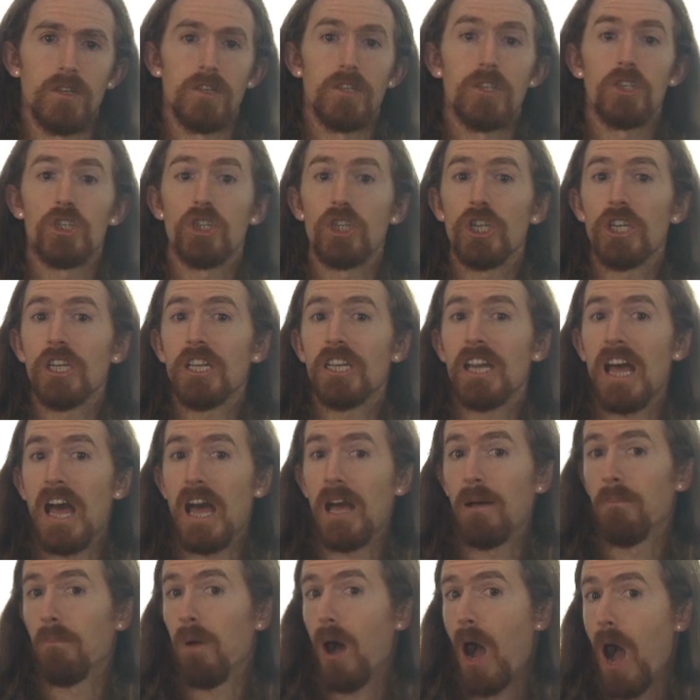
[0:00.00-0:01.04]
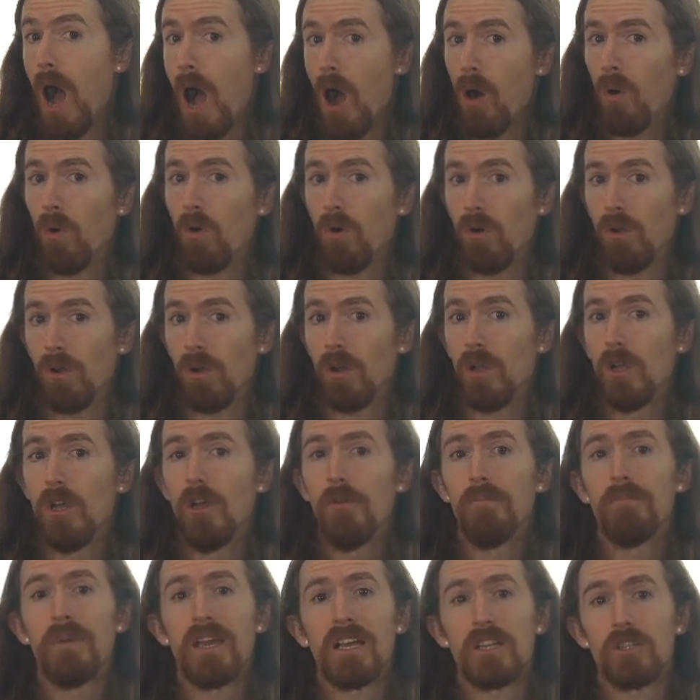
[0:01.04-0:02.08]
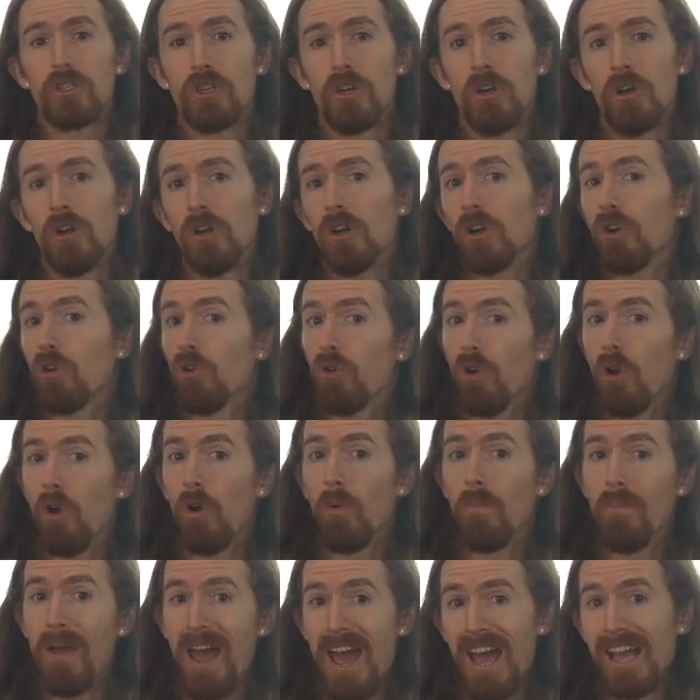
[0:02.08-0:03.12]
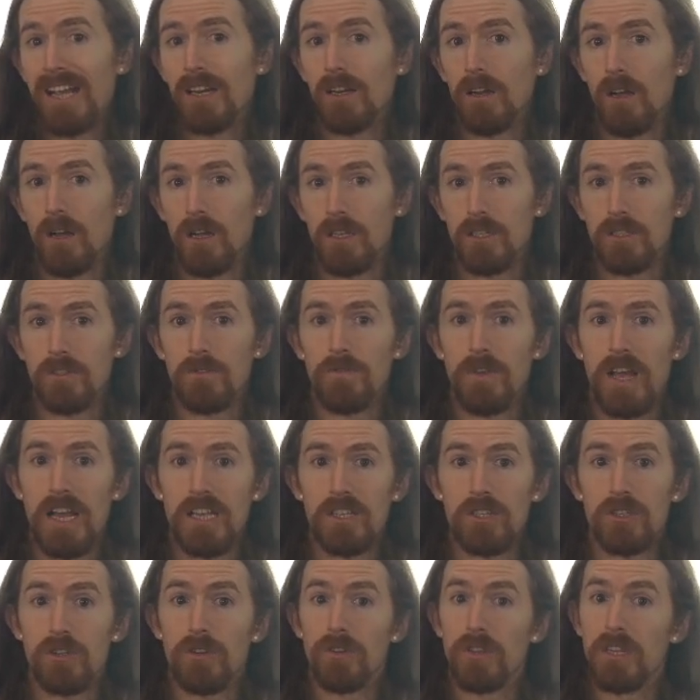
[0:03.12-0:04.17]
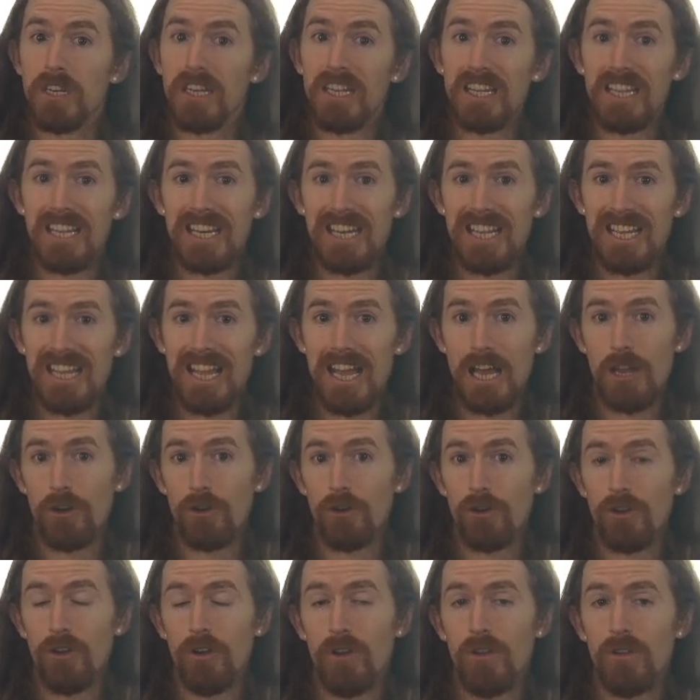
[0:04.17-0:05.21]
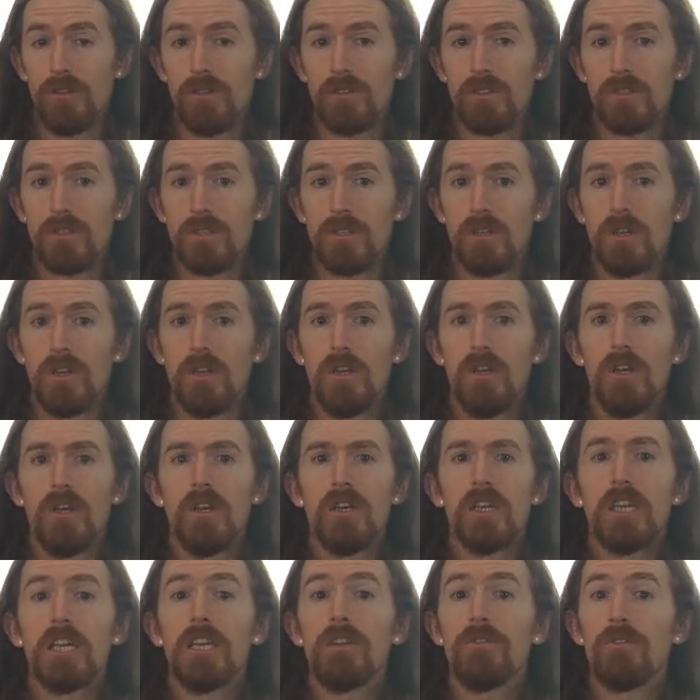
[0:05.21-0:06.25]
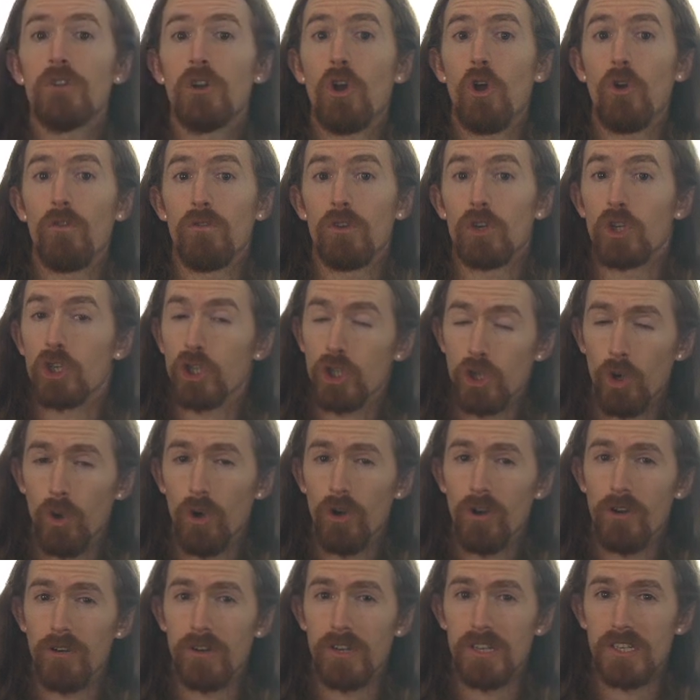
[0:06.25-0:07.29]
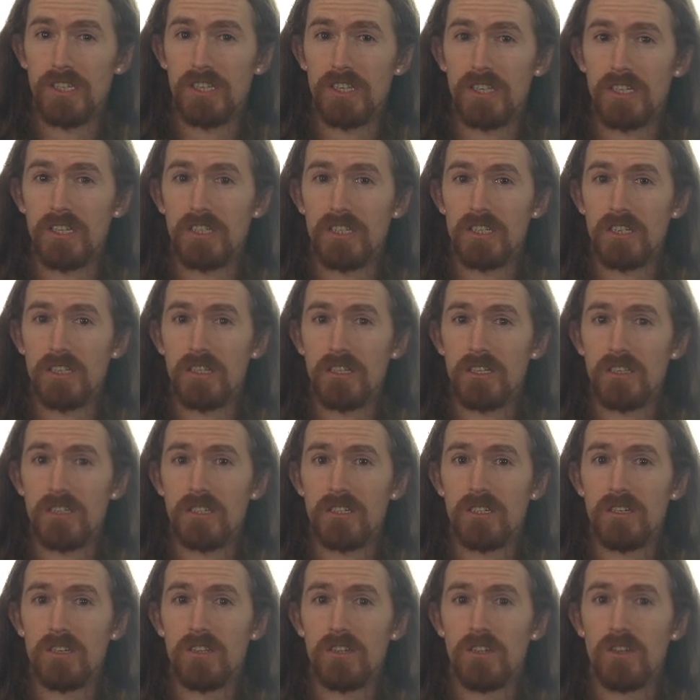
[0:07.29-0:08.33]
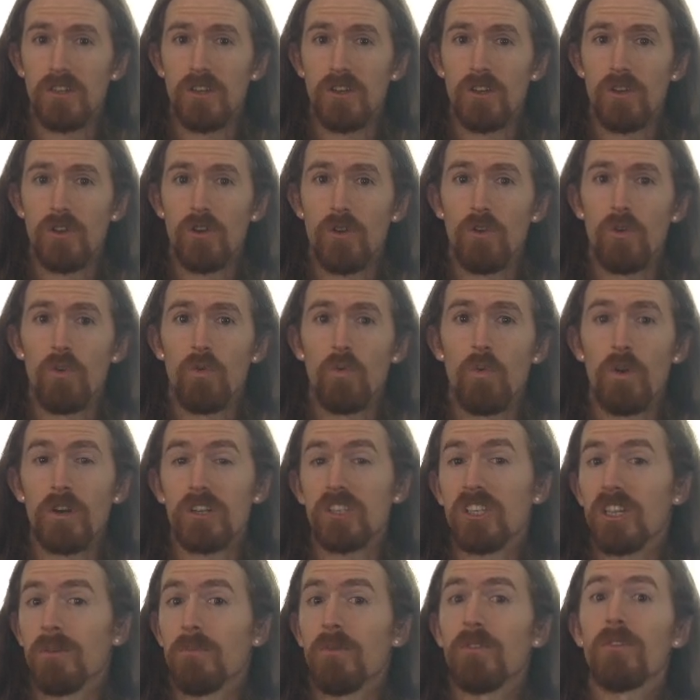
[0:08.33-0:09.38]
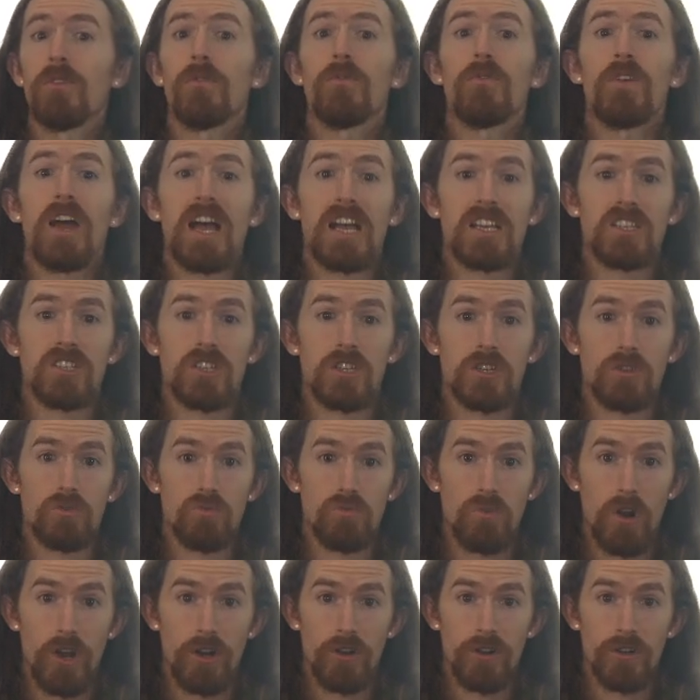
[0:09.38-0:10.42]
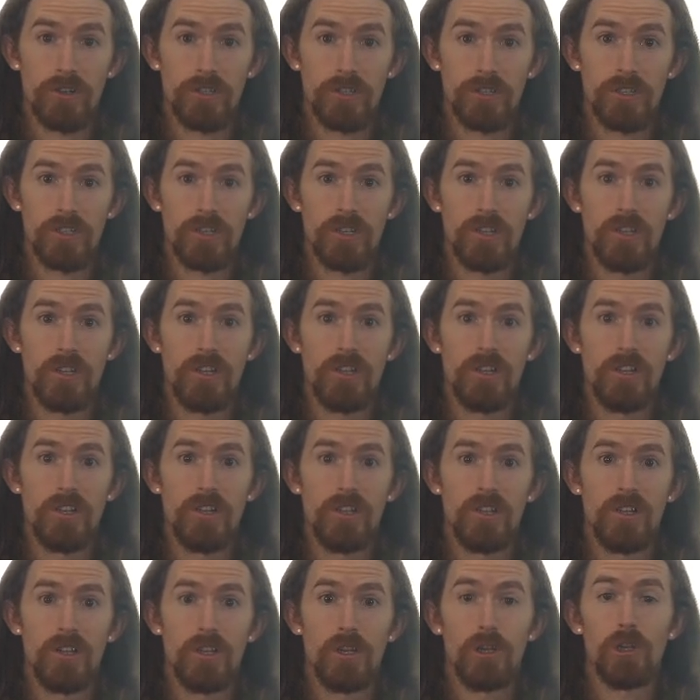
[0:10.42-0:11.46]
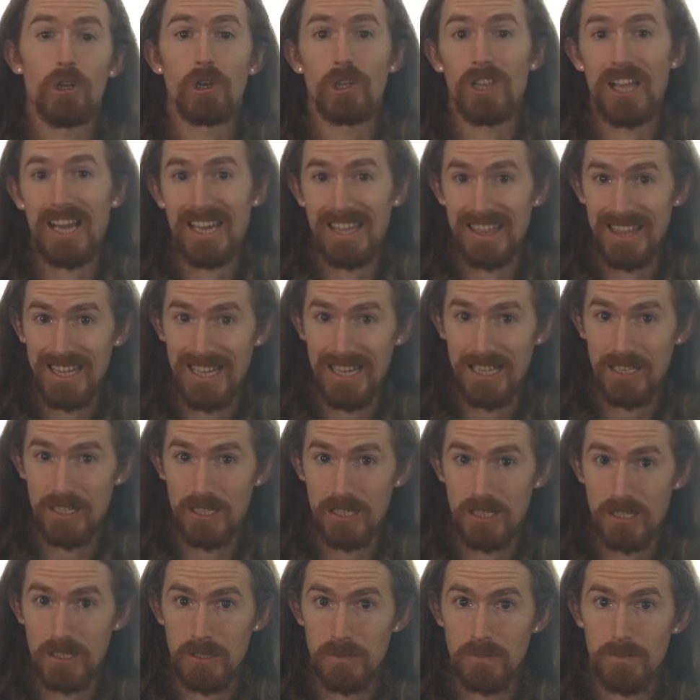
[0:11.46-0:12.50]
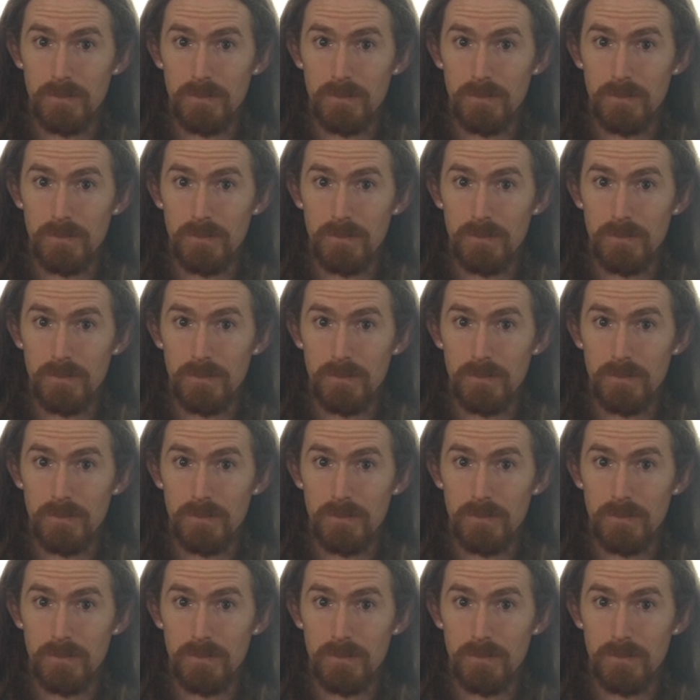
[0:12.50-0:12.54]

Jean M. Auel makes her Cro-Magnons faster than the Neanderthals, even over shorter distances, where some of the fastest runners look like this.